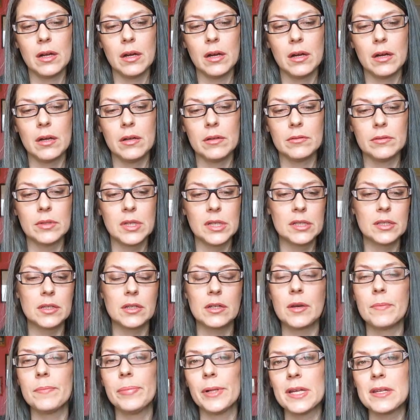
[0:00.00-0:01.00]
this is
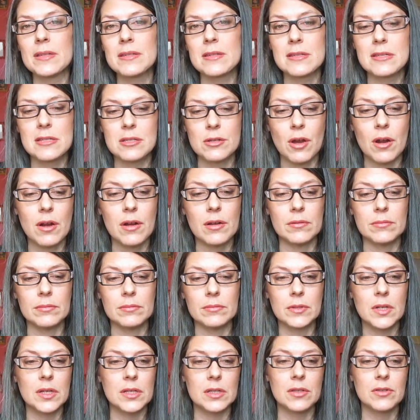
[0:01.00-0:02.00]
a good place to start,
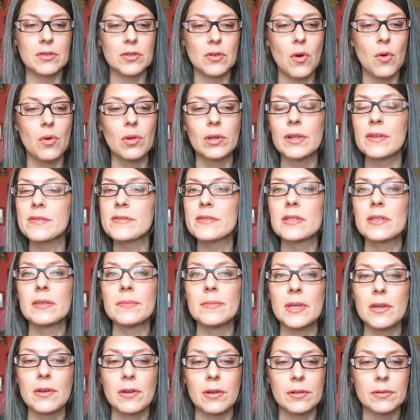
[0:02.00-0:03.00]
because there's a whole list of
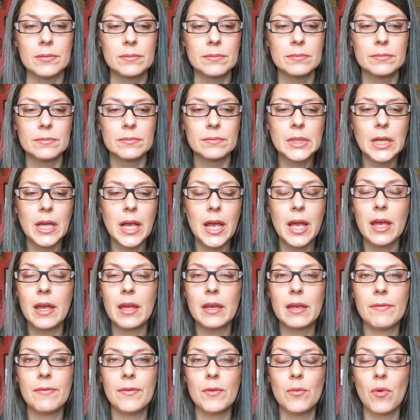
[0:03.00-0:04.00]
them here.
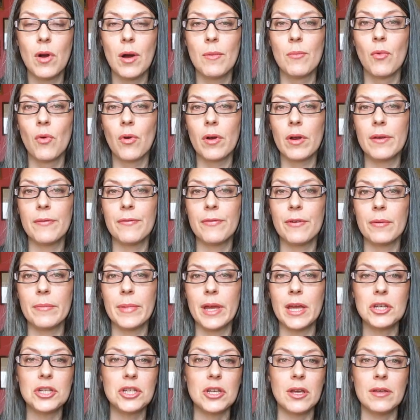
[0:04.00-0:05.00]
And if you want more
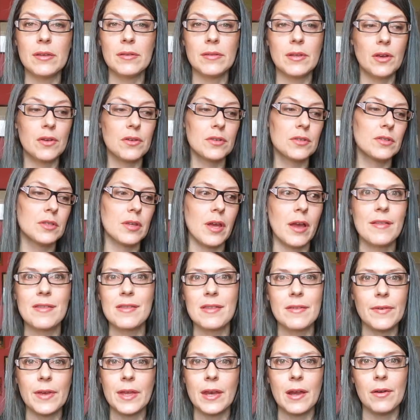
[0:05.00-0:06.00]
information, there's
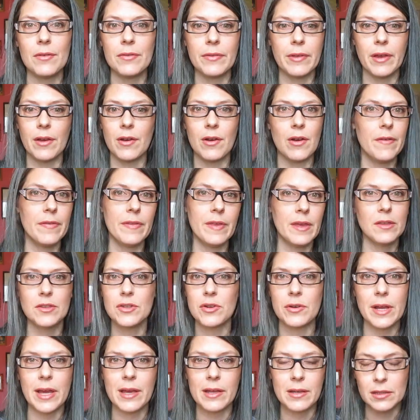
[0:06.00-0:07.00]
tons of it out there on the
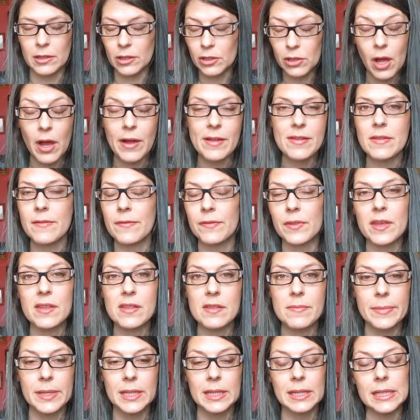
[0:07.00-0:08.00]
internet. Lots of
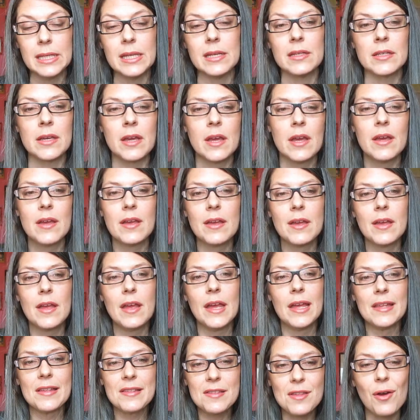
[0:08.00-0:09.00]
things have been leaked.
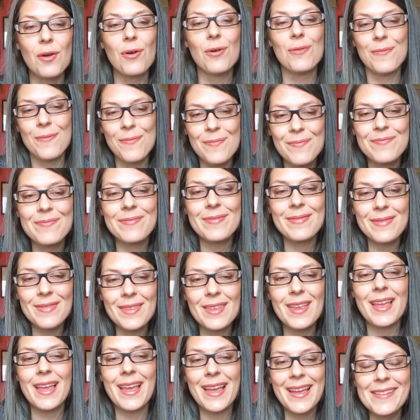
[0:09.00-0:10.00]
So,
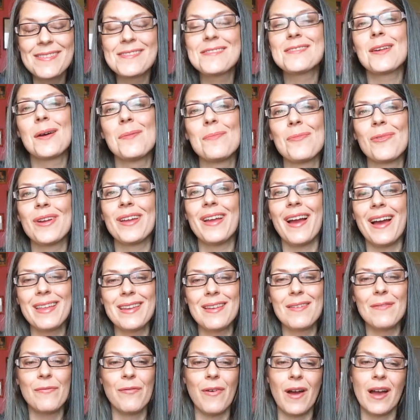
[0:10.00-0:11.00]
in summary, I
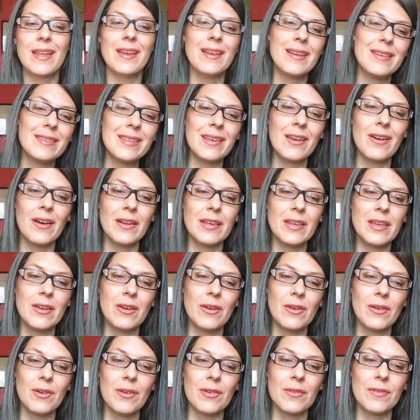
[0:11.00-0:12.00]
didn't find anything on
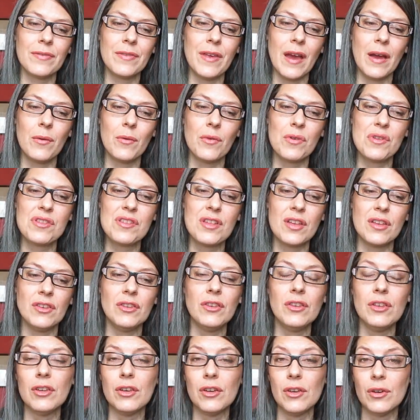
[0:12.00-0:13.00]
here that was
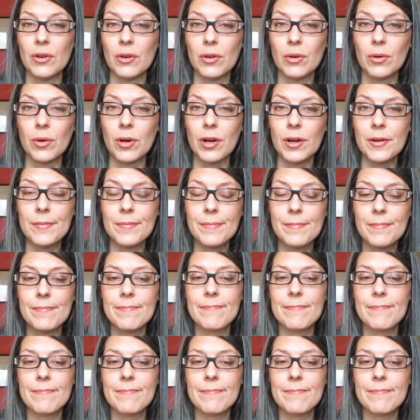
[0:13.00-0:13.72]
new